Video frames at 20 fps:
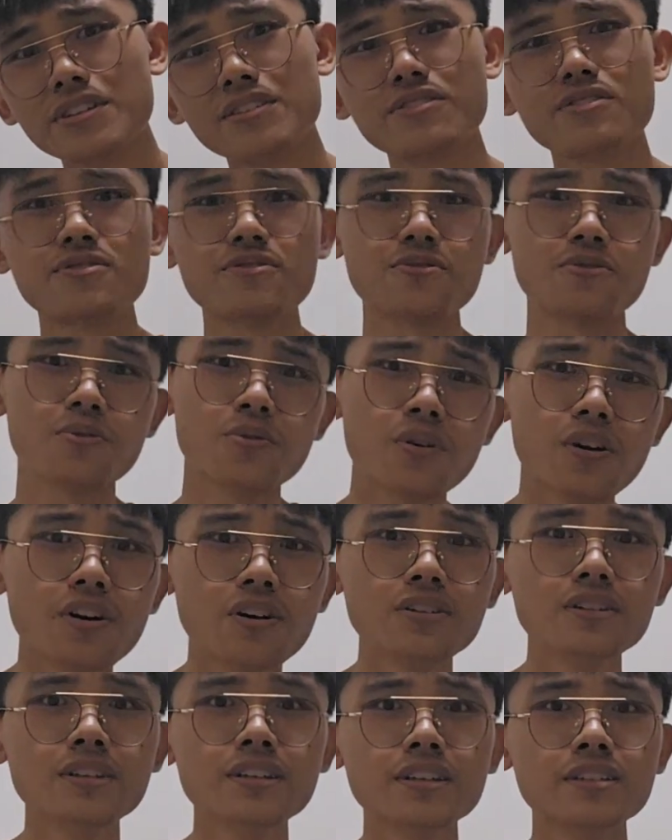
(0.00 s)
and so
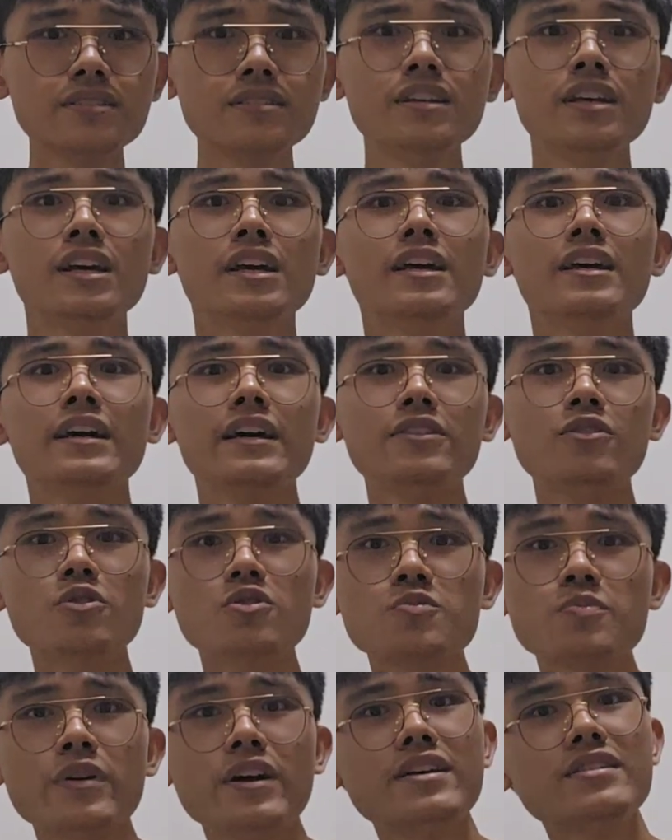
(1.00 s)
on.
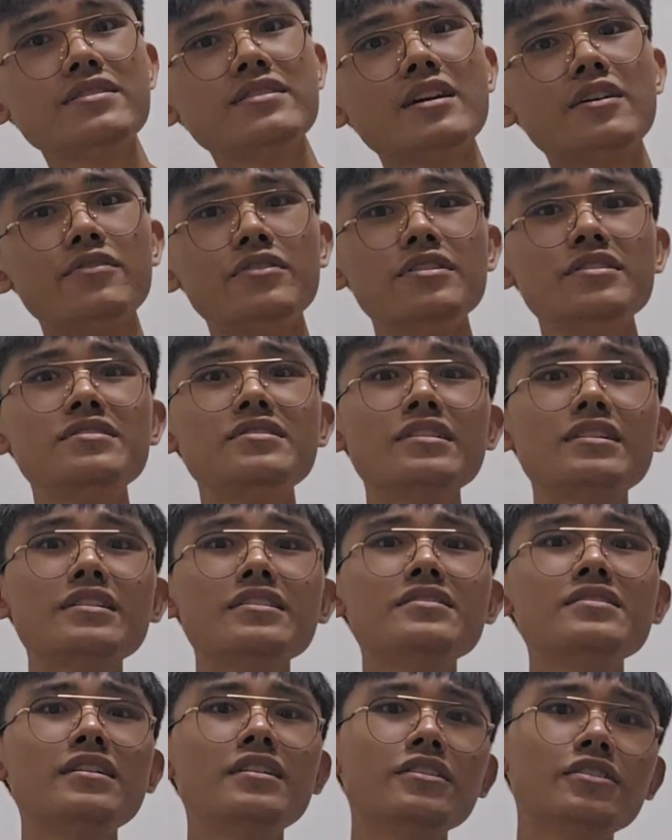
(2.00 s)
Those brands that are realistically
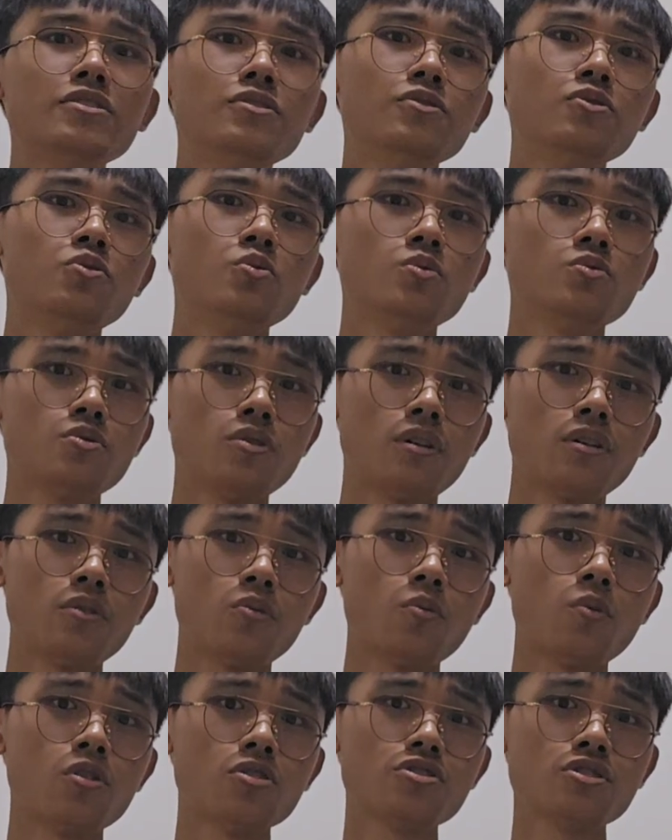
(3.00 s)
selling you
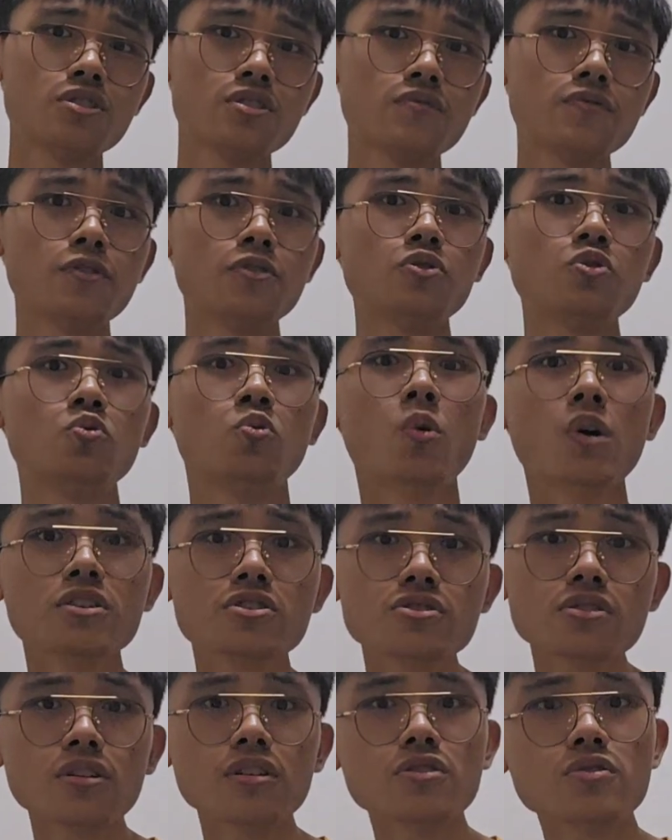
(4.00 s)
$200 watches for
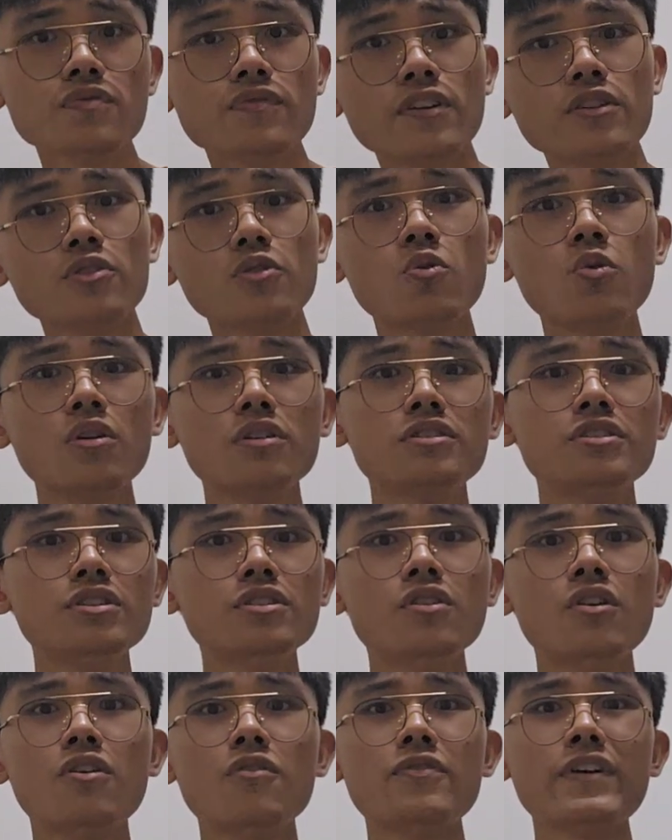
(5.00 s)
$200 without the
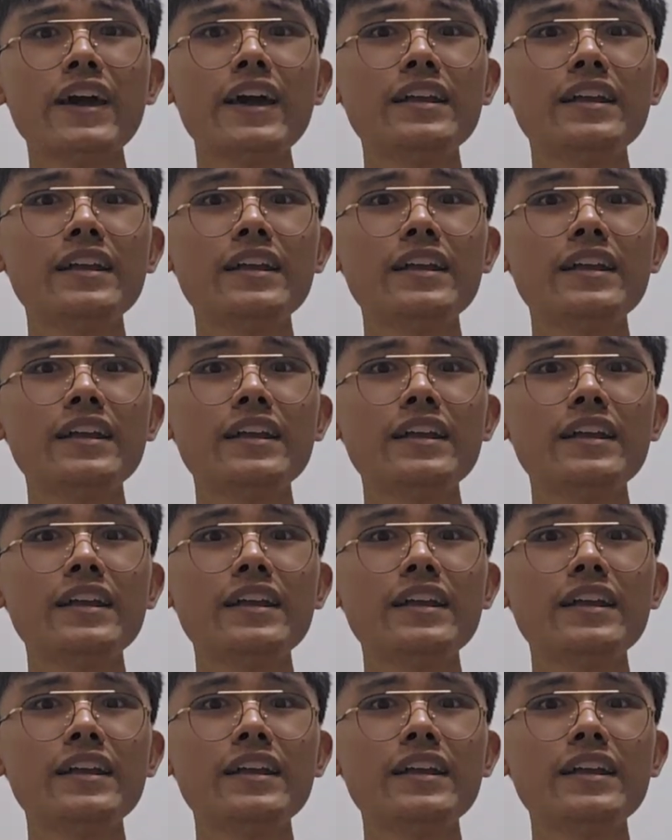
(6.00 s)
quality of